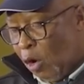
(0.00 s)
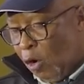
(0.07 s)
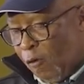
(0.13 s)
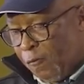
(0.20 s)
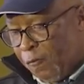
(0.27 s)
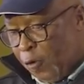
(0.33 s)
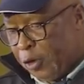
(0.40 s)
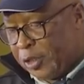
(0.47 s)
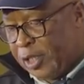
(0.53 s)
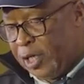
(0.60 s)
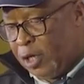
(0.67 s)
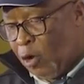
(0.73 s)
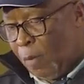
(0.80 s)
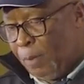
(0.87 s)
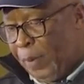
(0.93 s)
of
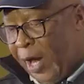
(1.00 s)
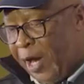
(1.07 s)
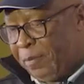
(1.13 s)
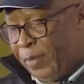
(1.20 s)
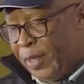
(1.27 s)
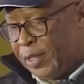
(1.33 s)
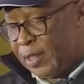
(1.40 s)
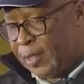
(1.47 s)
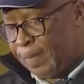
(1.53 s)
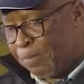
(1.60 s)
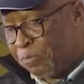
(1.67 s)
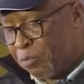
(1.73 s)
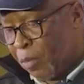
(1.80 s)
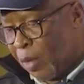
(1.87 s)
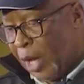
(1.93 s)
voting compartments
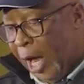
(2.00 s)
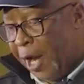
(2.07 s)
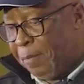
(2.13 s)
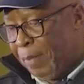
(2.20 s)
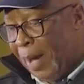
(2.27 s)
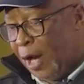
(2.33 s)
and